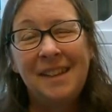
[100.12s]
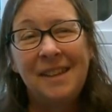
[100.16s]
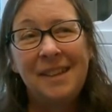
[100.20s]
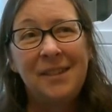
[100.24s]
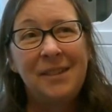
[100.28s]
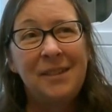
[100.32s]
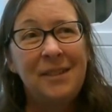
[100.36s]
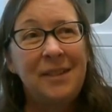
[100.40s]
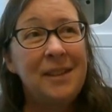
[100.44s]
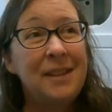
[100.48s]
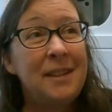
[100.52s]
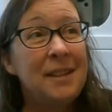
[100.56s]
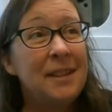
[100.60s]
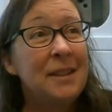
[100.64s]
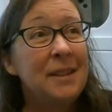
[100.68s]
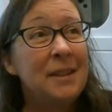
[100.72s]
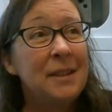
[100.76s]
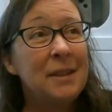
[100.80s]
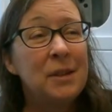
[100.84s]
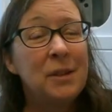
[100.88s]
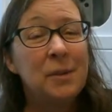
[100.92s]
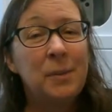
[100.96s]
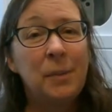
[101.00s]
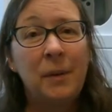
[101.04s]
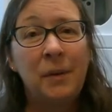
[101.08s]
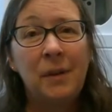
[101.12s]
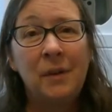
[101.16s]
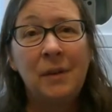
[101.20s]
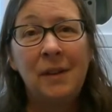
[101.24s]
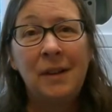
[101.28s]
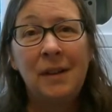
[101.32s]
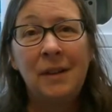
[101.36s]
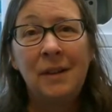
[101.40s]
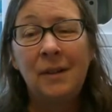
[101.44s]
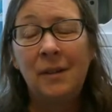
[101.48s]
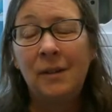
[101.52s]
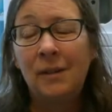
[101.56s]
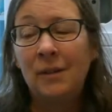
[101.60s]
So this is a small
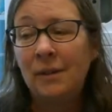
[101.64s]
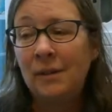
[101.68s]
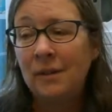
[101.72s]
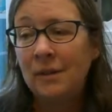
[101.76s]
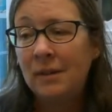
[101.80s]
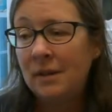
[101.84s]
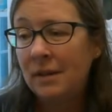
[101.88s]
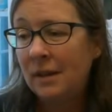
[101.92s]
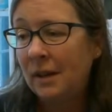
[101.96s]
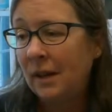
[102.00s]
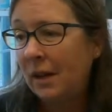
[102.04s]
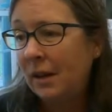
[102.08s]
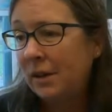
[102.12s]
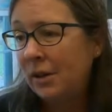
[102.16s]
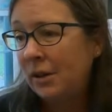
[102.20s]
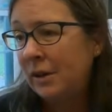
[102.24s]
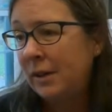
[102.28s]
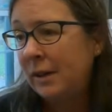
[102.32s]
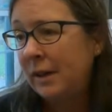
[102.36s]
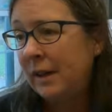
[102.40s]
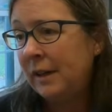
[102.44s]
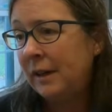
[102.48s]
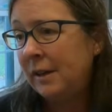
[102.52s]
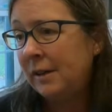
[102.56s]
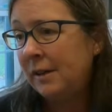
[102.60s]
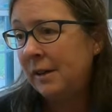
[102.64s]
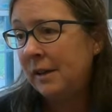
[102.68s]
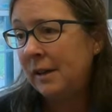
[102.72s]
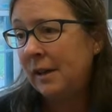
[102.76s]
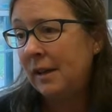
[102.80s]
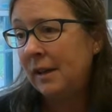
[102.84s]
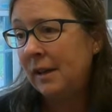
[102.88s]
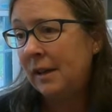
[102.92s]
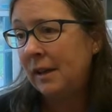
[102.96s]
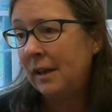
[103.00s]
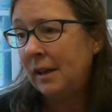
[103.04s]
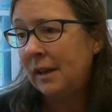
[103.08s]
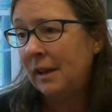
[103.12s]
little laundry
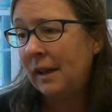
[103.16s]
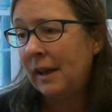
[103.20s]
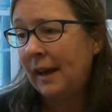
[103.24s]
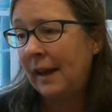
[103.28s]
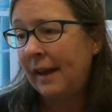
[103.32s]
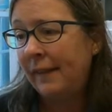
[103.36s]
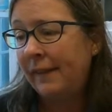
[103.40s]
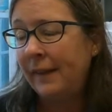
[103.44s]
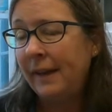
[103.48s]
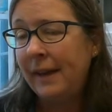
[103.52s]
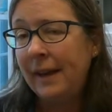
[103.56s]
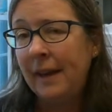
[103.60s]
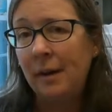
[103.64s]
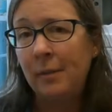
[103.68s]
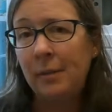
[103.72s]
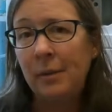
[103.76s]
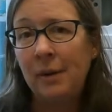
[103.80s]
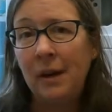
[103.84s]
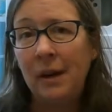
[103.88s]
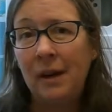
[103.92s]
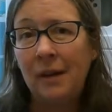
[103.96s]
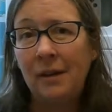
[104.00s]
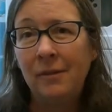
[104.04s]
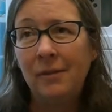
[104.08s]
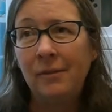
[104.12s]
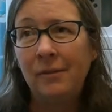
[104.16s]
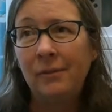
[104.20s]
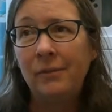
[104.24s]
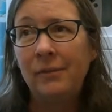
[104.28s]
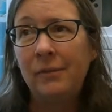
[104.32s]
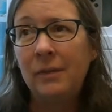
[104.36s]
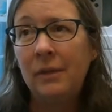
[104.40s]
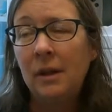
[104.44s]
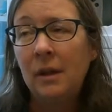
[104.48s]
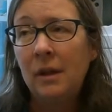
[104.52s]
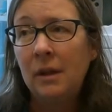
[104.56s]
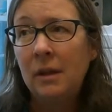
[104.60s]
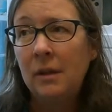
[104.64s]
at the campground.
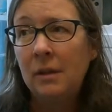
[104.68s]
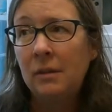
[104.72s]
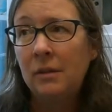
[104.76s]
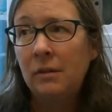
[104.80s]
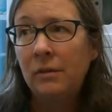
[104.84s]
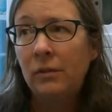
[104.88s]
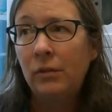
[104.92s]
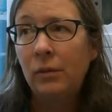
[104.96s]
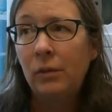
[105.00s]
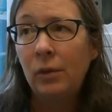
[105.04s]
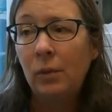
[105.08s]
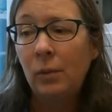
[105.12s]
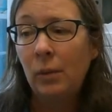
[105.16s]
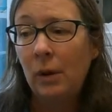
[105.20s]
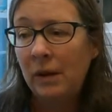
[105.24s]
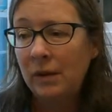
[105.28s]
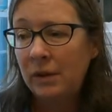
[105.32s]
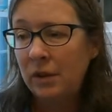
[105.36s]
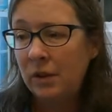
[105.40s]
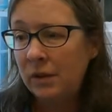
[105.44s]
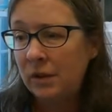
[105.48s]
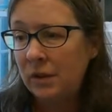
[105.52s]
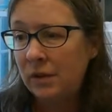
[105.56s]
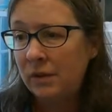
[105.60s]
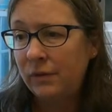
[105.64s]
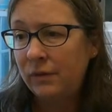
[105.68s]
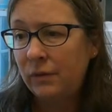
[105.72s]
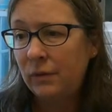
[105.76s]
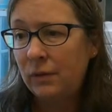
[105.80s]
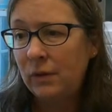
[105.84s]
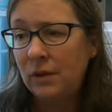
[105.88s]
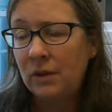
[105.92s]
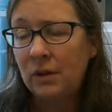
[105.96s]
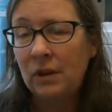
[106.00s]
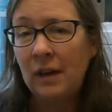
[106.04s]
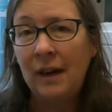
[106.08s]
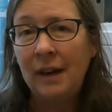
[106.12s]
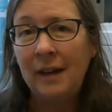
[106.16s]
4 washers, 4
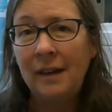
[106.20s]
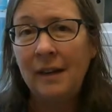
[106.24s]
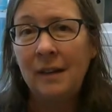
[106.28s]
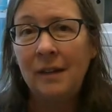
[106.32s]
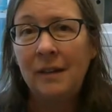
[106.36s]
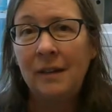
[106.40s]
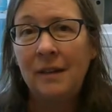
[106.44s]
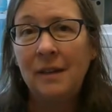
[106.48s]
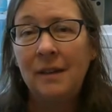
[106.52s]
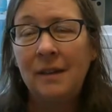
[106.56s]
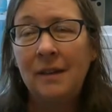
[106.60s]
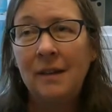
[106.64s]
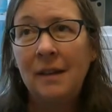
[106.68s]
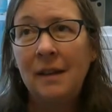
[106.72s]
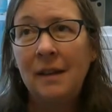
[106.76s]
dryers.